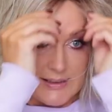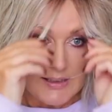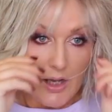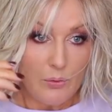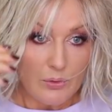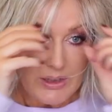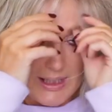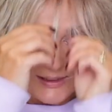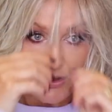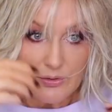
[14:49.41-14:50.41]
So
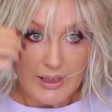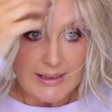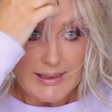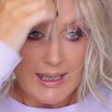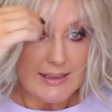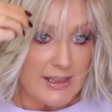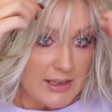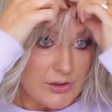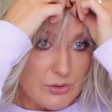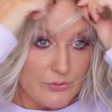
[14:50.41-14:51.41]
yes, you can cut a
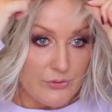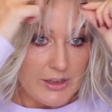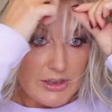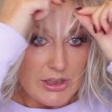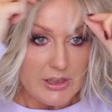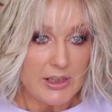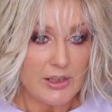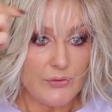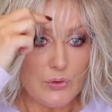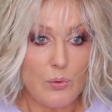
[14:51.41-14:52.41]
little fringe in it
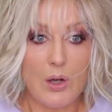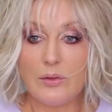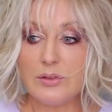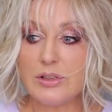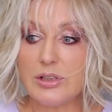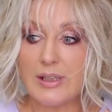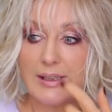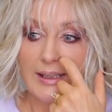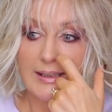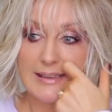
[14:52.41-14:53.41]
if you want.
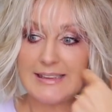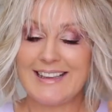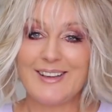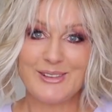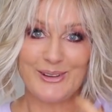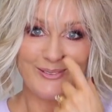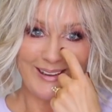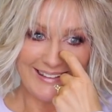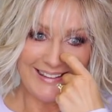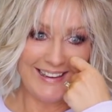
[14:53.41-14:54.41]
Can you see I've got one?